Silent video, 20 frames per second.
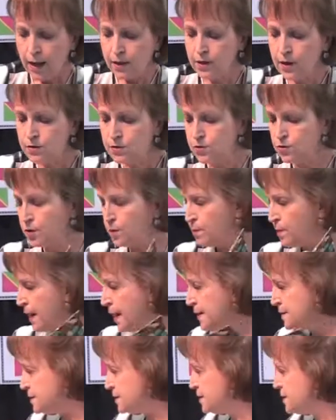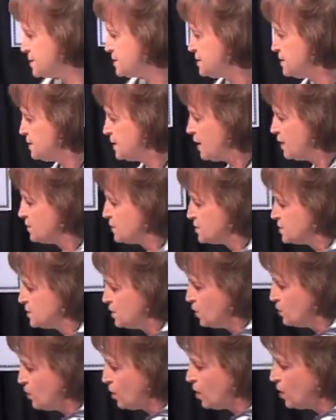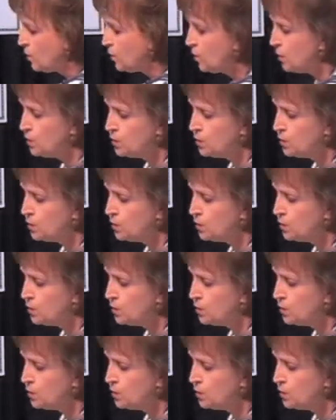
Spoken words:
Those are the basics of the Snowball